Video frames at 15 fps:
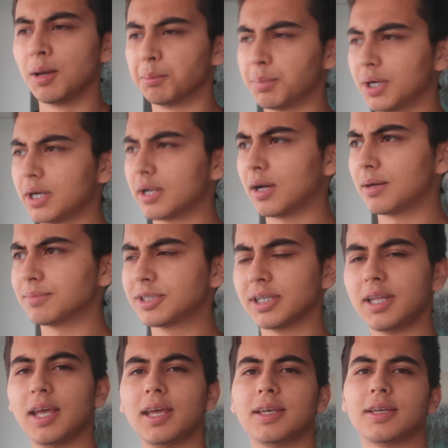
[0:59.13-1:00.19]
But
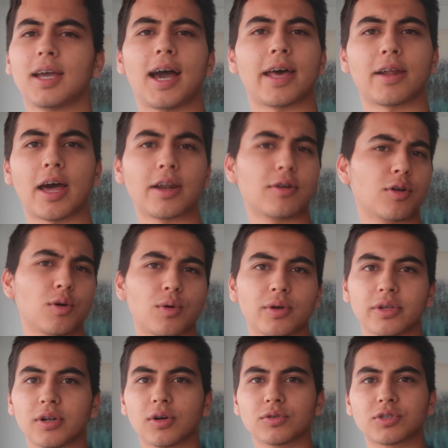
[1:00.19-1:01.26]
today, I don't know,
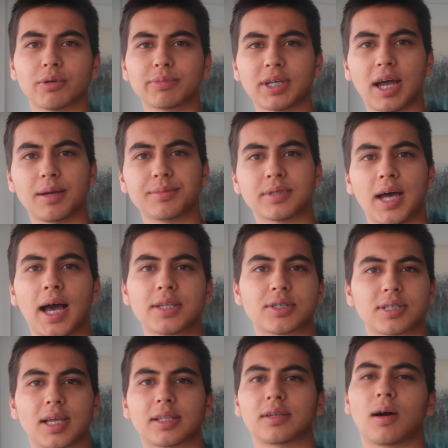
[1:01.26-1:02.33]
you know, sometimes I
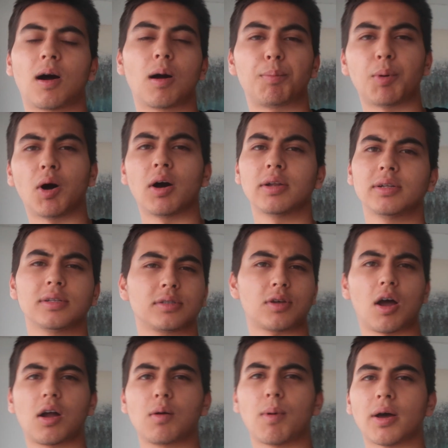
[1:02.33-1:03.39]
just like to hop on and
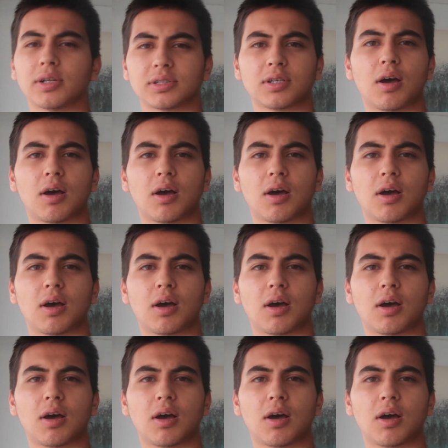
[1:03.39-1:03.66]
talk about a